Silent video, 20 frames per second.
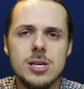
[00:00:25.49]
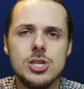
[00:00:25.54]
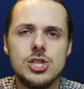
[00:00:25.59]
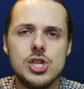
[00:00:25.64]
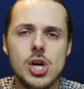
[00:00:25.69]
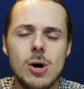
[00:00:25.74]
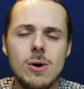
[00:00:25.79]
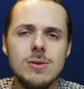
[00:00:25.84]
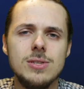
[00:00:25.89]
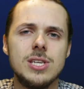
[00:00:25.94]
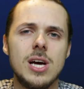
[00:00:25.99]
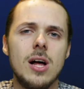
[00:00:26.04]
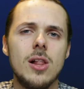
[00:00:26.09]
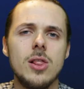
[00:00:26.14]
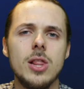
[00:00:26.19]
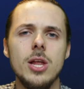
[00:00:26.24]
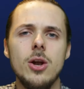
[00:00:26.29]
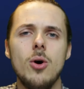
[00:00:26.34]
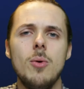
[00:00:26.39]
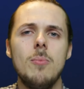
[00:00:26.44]
shows a
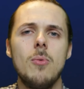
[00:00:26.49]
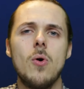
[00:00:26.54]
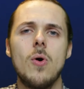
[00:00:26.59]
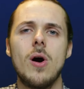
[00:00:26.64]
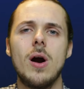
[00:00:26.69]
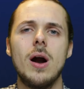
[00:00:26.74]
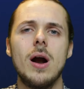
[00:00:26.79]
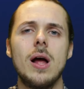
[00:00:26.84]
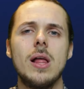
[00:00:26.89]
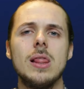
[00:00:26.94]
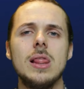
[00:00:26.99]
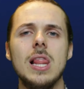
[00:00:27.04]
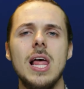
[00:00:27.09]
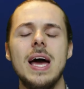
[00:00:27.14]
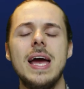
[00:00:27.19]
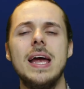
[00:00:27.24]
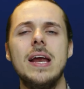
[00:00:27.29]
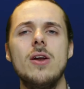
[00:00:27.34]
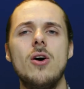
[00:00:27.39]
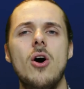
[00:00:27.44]
little more
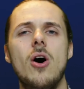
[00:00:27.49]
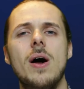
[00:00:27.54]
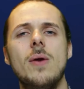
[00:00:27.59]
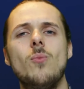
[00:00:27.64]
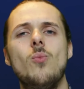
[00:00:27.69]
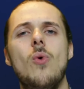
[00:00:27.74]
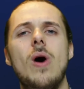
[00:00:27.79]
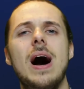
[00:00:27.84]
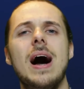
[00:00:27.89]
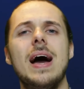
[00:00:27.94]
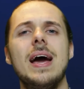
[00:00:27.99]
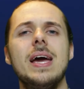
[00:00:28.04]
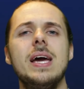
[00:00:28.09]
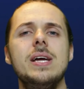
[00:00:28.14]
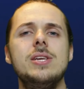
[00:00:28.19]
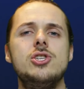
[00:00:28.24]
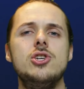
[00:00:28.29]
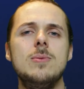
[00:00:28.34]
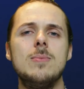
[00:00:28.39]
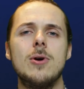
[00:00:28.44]
light on why
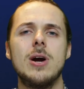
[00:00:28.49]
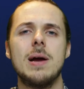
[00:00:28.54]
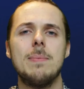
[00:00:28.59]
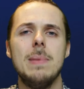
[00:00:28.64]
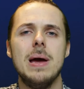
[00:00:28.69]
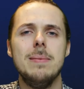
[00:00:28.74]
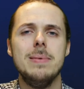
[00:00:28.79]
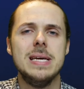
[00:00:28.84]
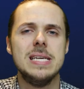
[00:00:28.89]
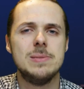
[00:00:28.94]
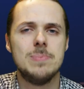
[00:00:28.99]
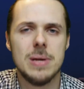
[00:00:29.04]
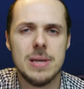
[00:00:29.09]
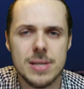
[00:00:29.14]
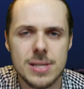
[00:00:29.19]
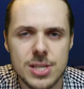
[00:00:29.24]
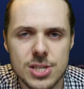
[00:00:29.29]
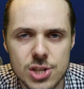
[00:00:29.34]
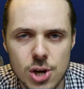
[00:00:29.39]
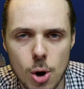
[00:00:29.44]
turmeric maybe has
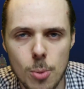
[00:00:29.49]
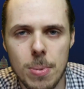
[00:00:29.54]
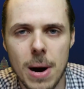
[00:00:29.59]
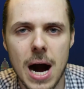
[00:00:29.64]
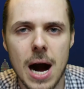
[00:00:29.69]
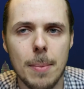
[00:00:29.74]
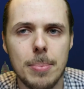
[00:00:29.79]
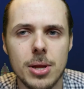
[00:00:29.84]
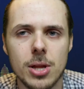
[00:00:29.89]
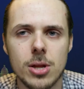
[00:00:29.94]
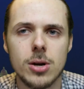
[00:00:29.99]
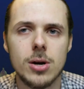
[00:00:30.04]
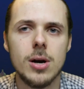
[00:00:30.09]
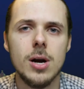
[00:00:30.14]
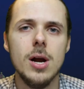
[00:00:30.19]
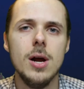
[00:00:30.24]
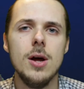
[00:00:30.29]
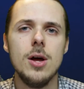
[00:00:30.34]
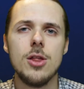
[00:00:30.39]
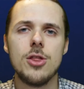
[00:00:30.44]
been so popular
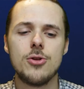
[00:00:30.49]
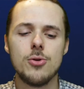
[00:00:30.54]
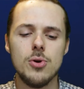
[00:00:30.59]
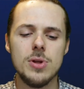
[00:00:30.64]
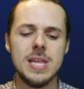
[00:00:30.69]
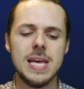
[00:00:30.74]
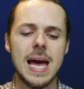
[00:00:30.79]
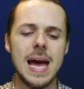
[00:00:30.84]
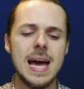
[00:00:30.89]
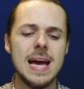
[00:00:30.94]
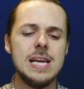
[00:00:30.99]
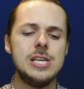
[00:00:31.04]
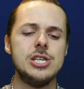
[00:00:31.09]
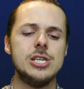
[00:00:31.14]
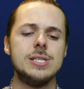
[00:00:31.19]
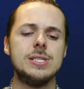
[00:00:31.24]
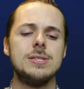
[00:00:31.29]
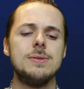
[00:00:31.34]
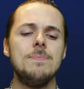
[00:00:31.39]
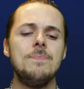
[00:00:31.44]
through the
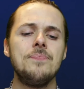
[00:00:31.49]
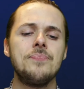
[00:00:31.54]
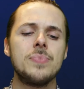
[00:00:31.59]
ages.